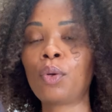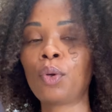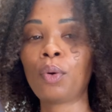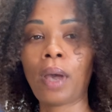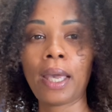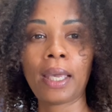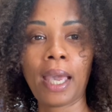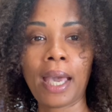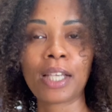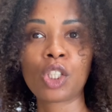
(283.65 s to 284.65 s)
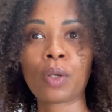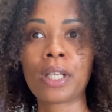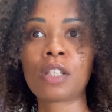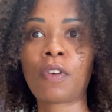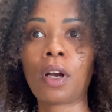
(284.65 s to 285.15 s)
do a cash
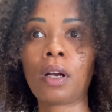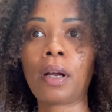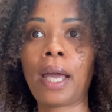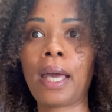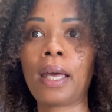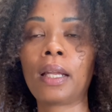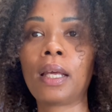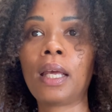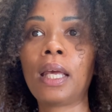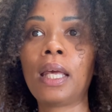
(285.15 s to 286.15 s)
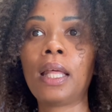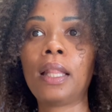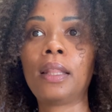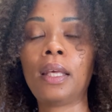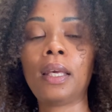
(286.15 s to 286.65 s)
transfer at
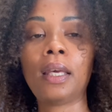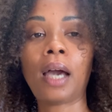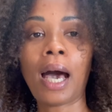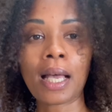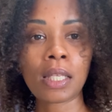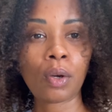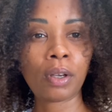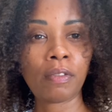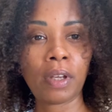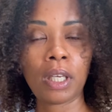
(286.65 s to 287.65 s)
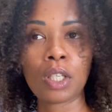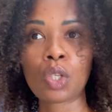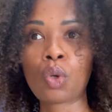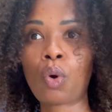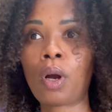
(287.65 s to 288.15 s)
the OXXO convenience
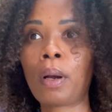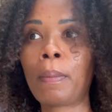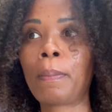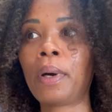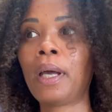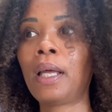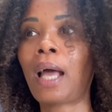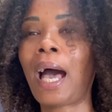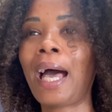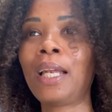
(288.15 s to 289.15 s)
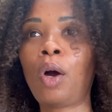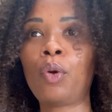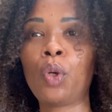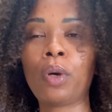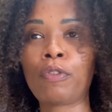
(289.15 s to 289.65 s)
store, but I
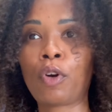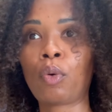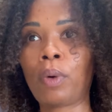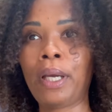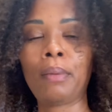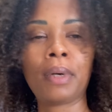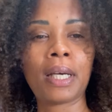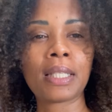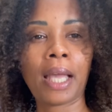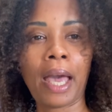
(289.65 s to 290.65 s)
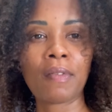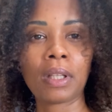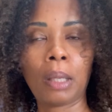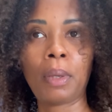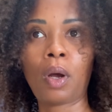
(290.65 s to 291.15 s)
don't do it for rent because they have a
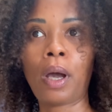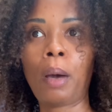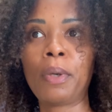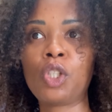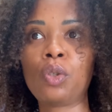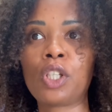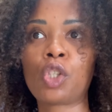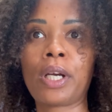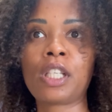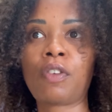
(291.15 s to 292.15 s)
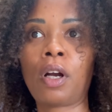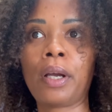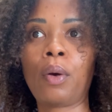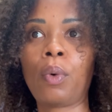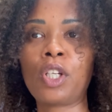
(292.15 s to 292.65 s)
limit on how much you can transfer
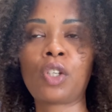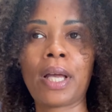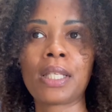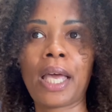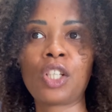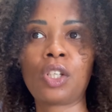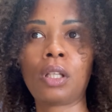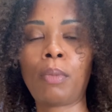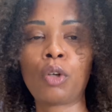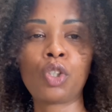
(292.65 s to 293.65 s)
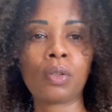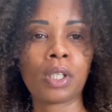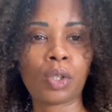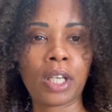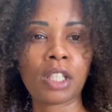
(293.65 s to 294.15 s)
in one transaction. The most you
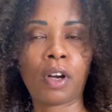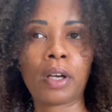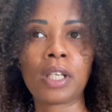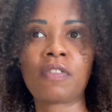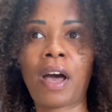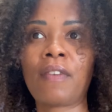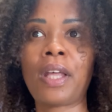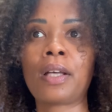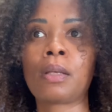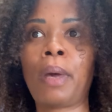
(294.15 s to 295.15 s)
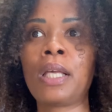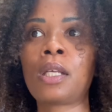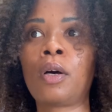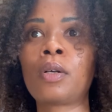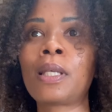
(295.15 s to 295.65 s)
can transfer is 5,000
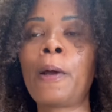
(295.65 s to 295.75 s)
pesos.